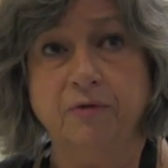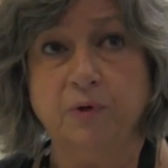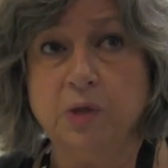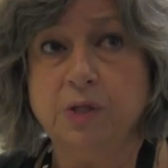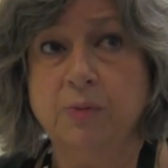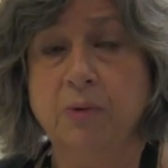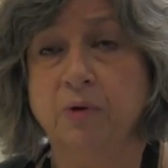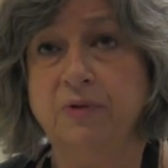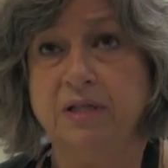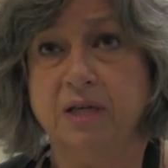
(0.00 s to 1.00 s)
first
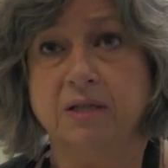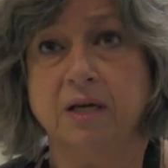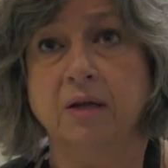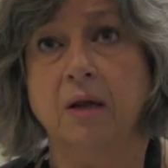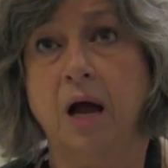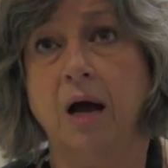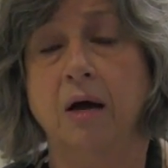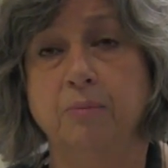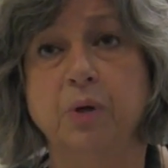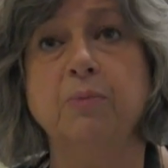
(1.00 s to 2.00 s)
mobile VSATs
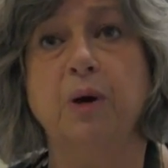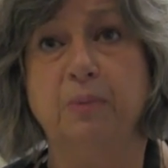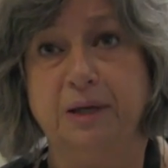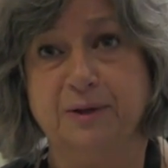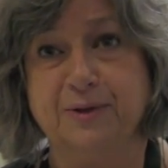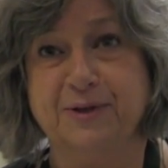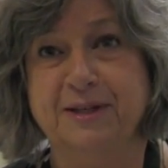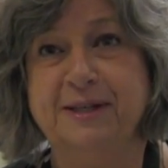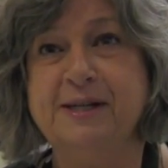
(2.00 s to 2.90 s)
on bookmobiles.